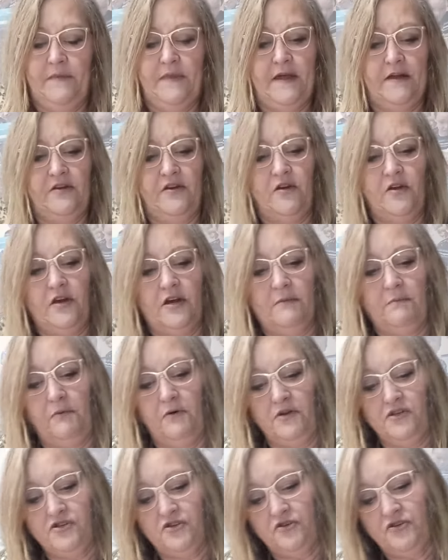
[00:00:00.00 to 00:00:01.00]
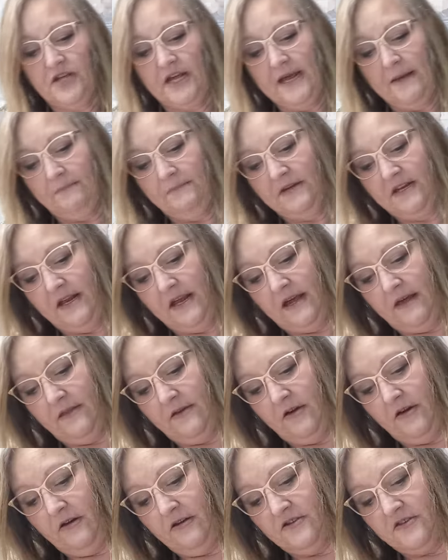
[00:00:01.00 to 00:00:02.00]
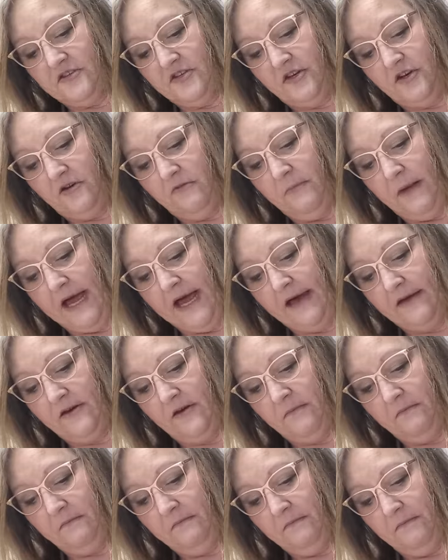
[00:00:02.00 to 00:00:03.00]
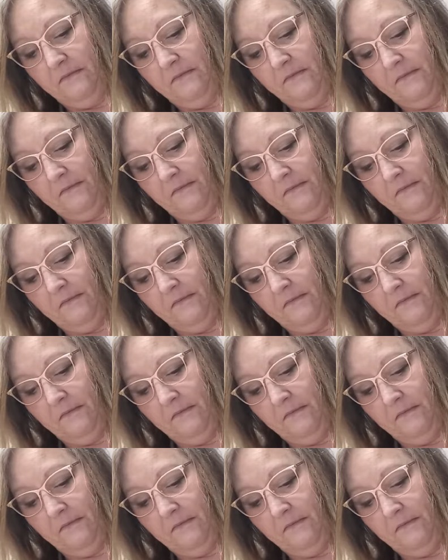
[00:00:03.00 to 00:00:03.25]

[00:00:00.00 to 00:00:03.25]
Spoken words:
Then you're going to put your top together to your bottom